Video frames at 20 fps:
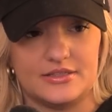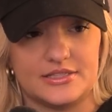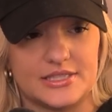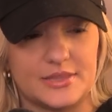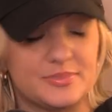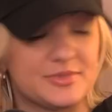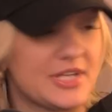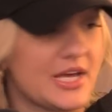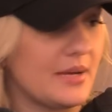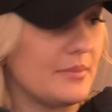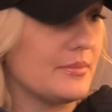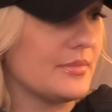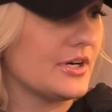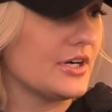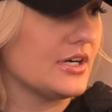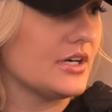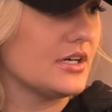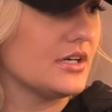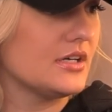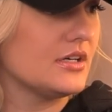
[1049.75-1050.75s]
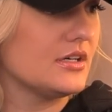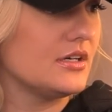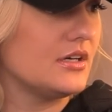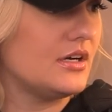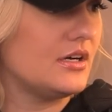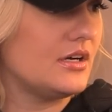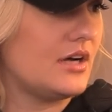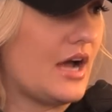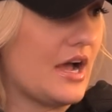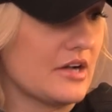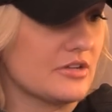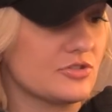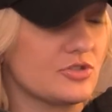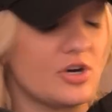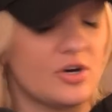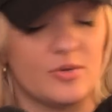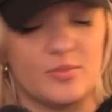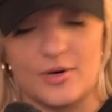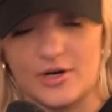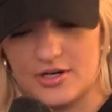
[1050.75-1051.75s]
September,
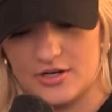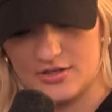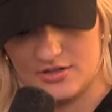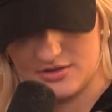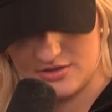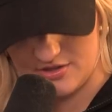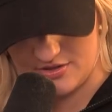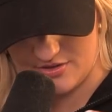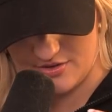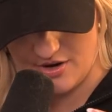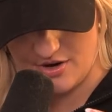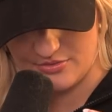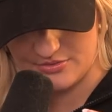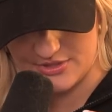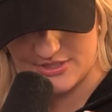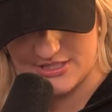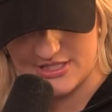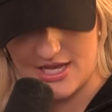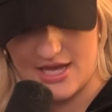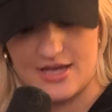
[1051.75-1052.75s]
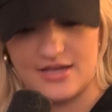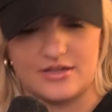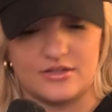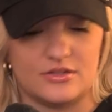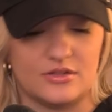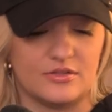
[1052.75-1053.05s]
October, their own set.